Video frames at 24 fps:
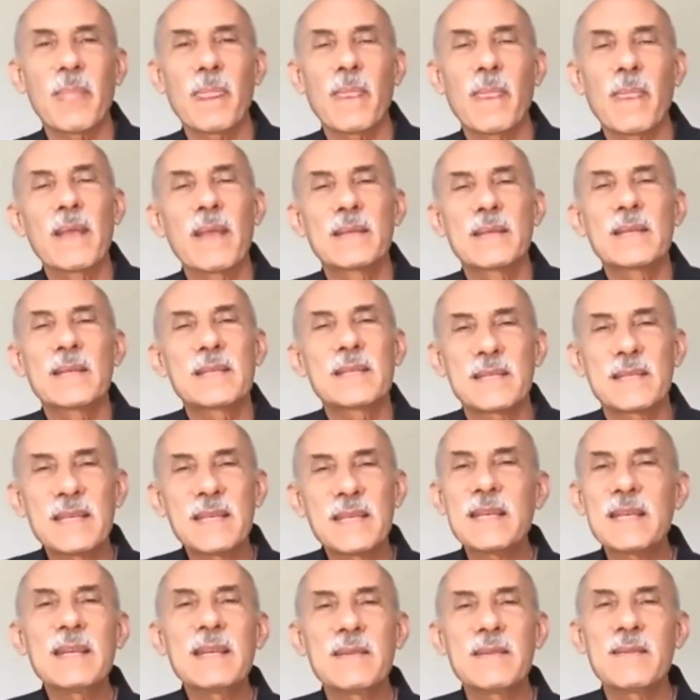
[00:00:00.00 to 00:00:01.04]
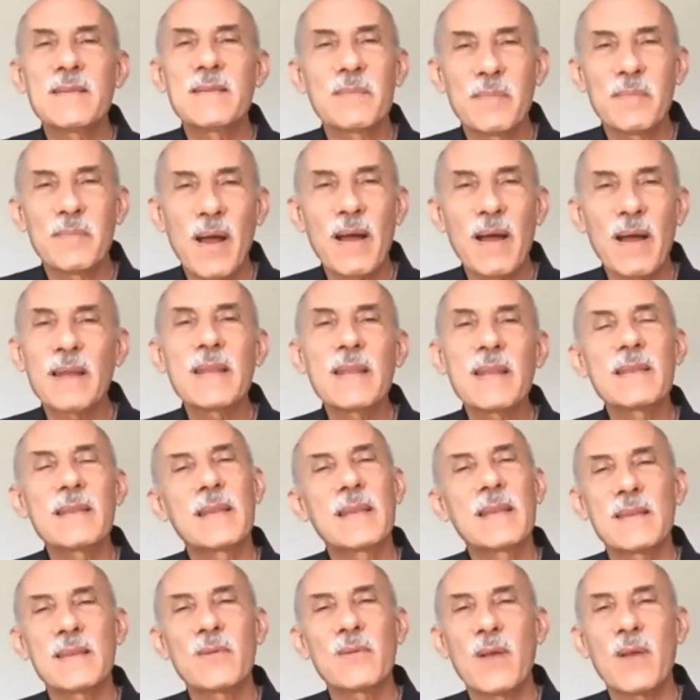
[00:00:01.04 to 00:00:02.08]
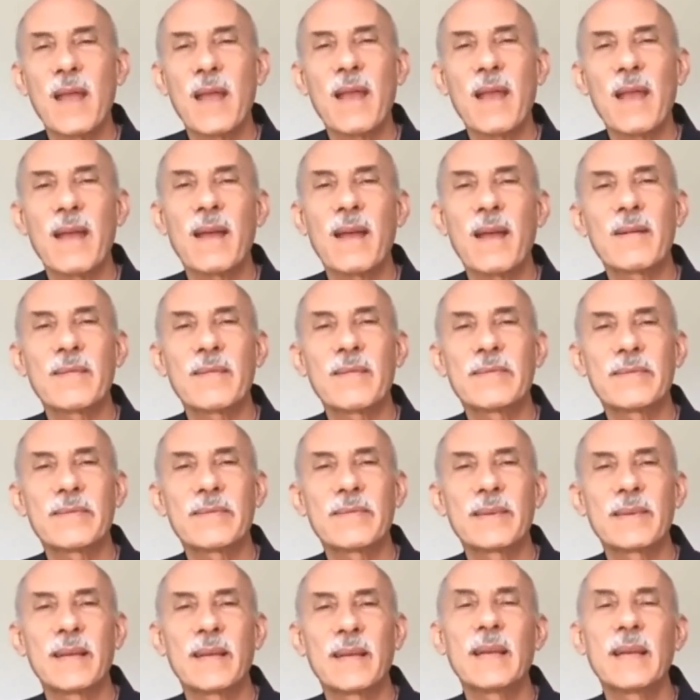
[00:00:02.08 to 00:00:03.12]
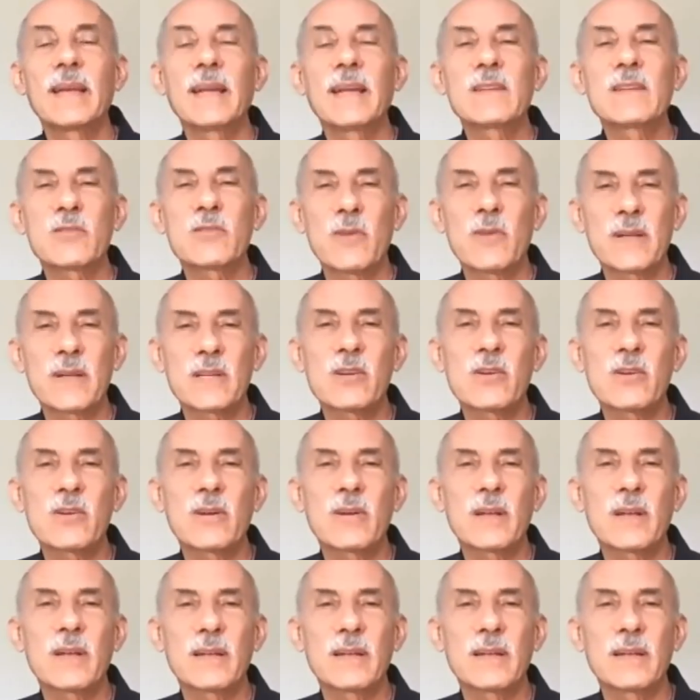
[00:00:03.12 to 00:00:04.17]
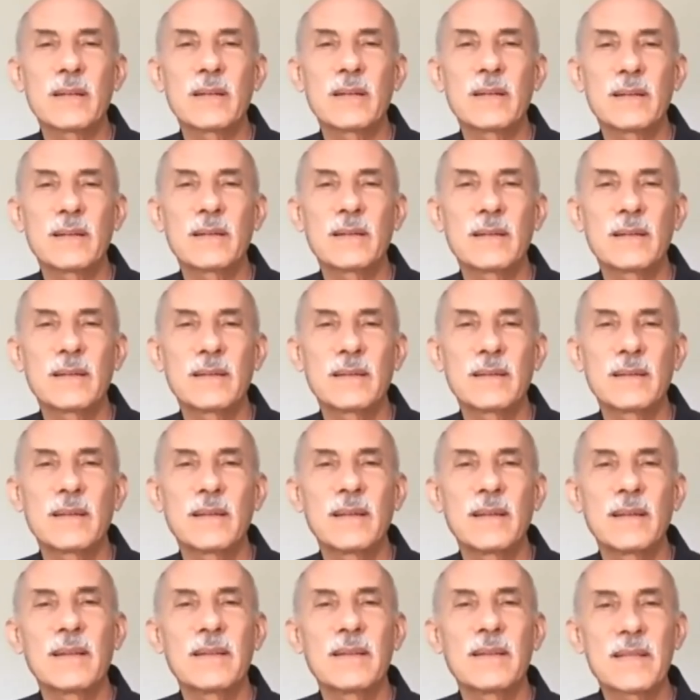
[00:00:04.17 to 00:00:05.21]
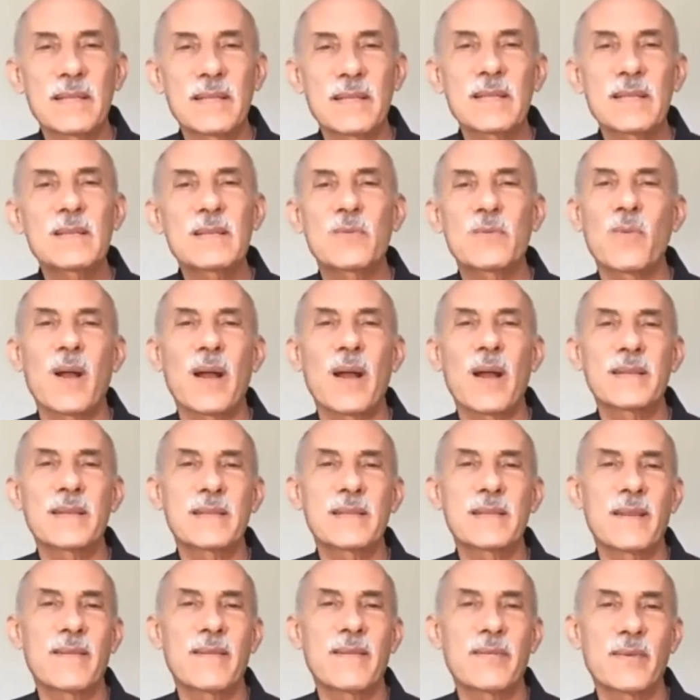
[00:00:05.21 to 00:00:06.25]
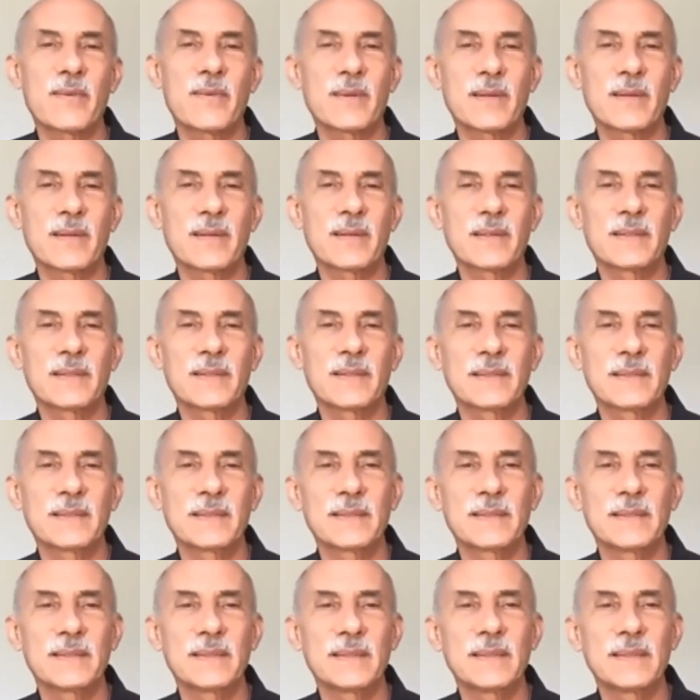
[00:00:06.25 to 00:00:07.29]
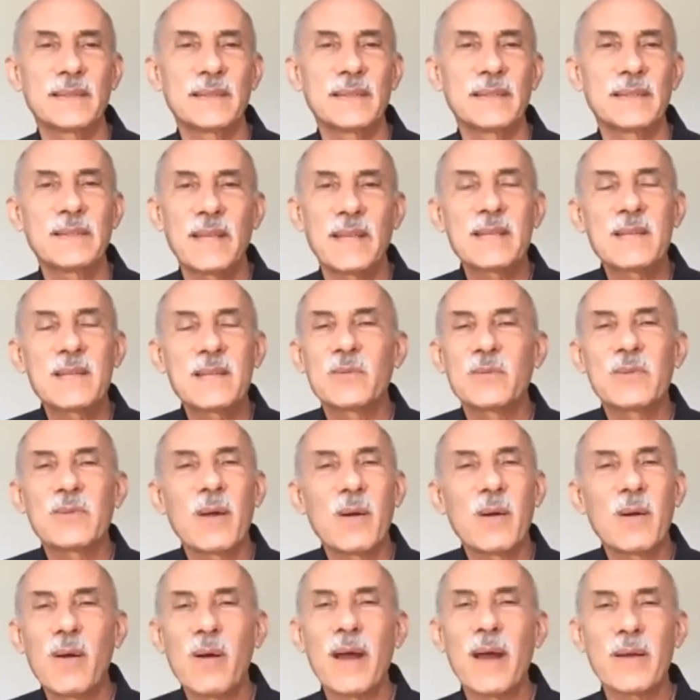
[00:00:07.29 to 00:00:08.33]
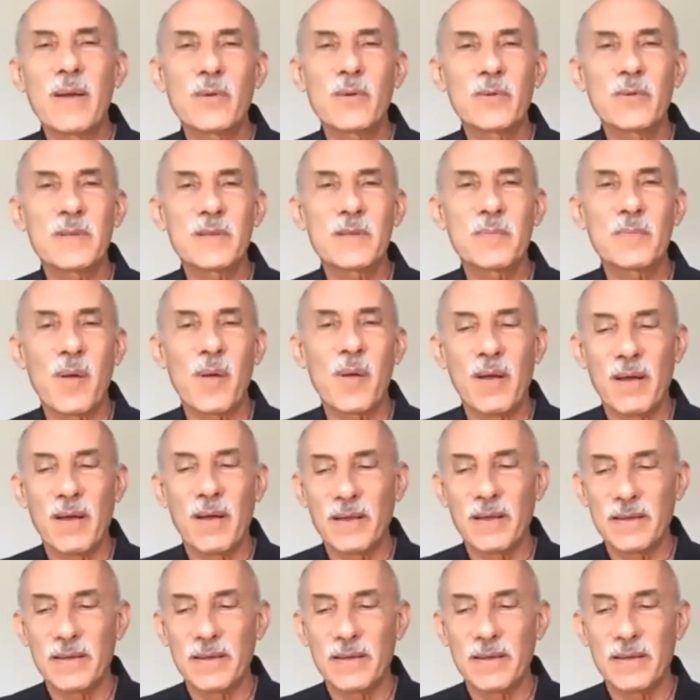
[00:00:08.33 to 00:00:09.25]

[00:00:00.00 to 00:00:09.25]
To see the body that you have and treasure it. This is wise effort. And then you'll know how to respond.